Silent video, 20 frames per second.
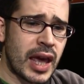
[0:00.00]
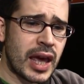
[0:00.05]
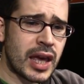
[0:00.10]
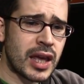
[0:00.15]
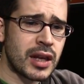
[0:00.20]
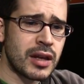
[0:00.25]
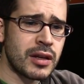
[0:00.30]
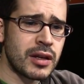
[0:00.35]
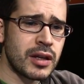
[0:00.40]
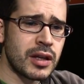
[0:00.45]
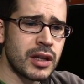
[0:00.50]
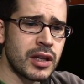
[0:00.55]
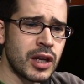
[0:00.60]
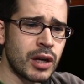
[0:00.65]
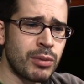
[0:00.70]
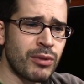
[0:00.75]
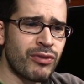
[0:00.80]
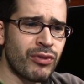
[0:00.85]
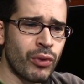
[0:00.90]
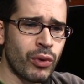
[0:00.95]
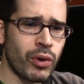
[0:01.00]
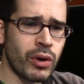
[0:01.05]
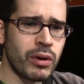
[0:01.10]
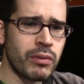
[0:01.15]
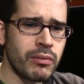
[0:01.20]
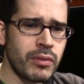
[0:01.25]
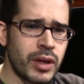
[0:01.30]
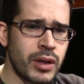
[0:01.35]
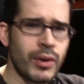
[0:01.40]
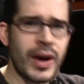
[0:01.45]
And you know,
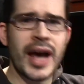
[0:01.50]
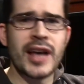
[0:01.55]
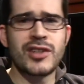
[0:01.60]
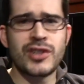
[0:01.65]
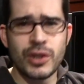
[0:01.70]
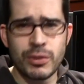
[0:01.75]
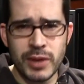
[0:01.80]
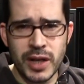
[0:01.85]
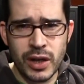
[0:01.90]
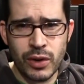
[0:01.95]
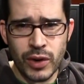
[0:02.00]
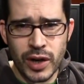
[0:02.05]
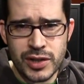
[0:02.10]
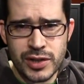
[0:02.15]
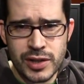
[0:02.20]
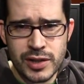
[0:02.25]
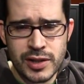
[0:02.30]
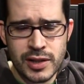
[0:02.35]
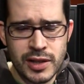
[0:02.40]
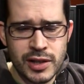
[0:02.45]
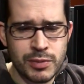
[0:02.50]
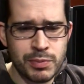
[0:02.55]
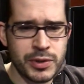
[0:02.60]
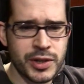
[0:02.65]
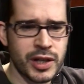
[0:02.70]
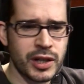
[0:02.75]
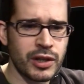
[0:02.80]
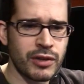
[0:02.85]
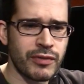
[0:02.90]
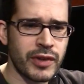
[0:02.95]
before you ask too many questions in this
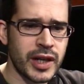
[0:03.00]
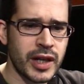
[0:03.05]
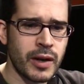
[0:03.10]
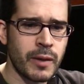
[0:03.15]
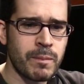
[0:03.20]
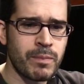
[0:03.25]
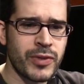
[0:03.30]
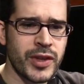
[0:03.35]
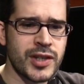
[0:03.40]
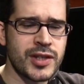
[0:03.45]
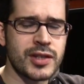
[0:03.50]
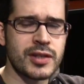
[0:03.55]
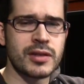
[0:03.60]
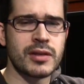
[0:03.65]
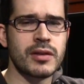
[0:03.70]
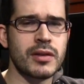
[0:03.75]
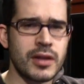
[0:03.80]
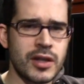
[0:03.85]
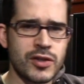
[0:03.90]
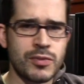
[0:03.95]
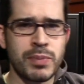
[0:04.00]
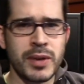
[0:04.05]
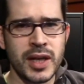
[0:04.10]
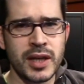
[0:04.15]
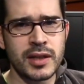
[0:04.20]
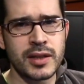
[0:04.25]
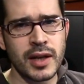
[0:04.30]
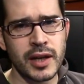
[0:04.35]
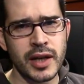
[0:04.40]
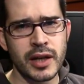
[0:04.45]
particular video, this is
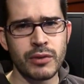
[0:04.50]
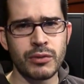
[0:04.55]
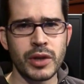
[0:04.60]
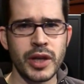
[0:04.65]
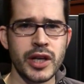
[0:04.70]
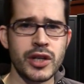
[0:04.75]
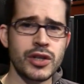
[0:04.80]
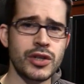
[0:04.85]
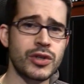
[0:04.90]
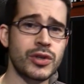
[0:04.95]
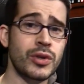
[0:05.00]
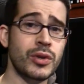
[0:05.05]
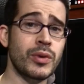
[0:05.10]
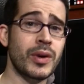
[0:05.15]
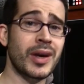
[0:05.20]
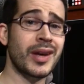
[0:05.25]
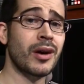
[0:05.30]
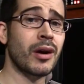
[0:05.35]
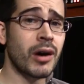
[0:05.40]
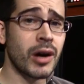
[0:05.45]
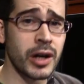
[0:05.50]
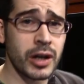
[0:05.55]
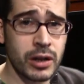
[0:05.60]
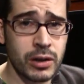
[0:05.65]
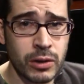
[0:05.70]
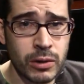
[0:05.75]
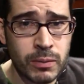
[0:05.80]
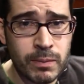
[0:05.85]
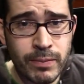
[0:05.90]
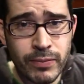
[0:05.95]
being done in relation to an
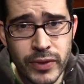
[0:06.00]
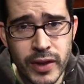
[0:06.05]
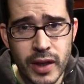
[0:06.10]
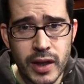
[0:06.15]
article